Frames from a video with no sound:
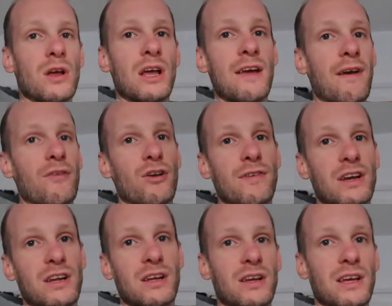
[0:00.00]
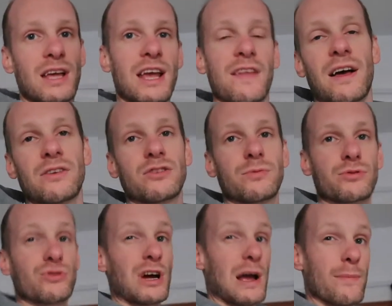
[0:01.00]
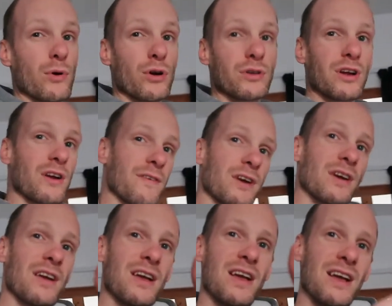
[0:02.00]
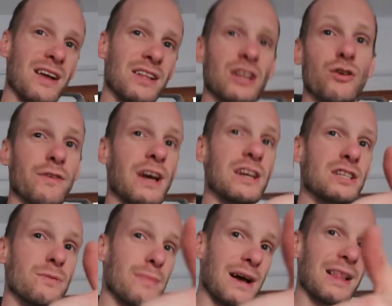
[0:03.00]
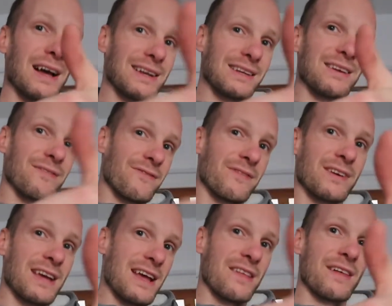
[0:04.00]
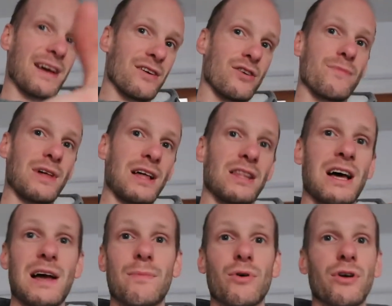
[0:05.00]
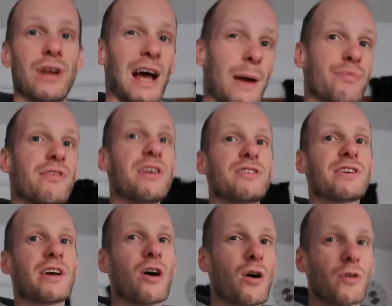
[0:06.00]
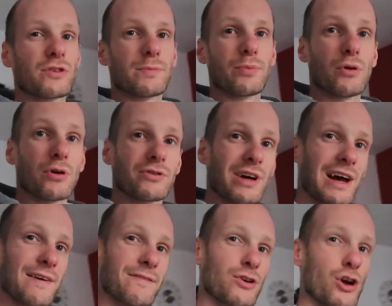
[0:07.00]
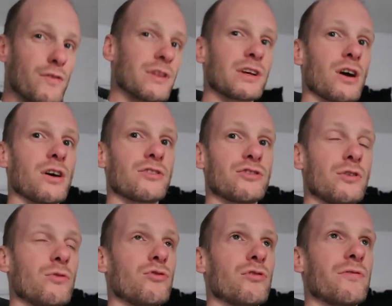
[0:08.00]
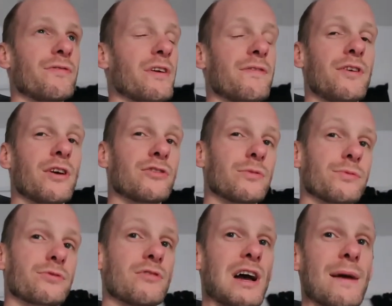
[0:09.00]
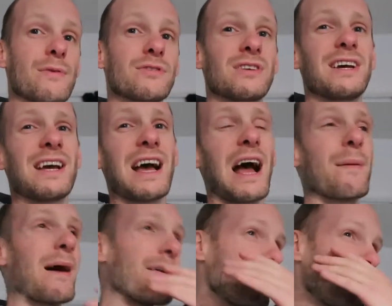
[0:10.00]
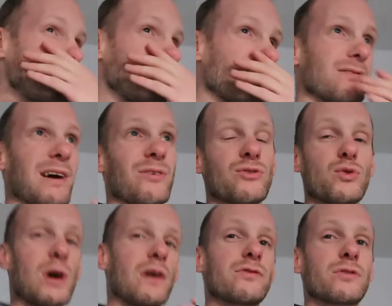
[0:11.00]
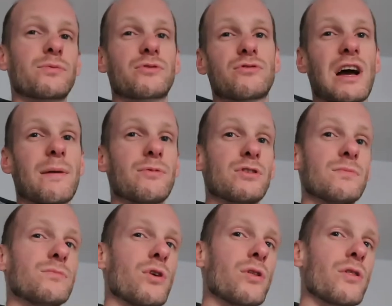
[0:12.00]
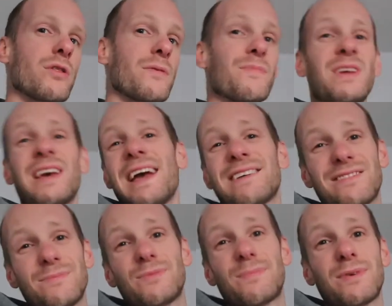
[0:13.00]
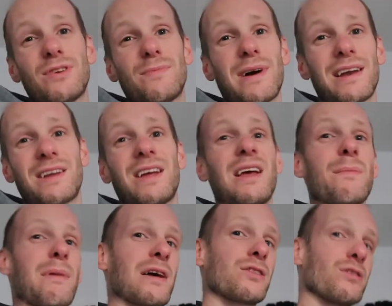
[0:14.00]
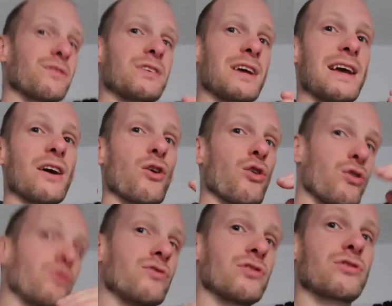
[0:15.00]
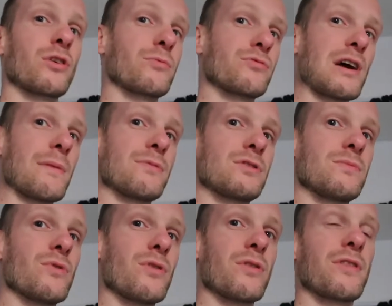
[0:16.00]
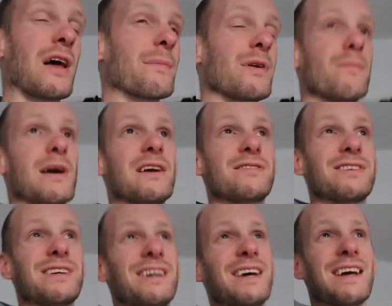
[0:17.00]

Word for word: If you haven't already, hit that subscribe button, click the notification bell, and hit that um, that like button. I appreciate all the support. I've currently got two hundred fifty odd subscribers. I'm averaging around twelve subscribers a month. Isn't pretty bad, but I'd love to hit one hundred subscribers a month. That'd be amazing.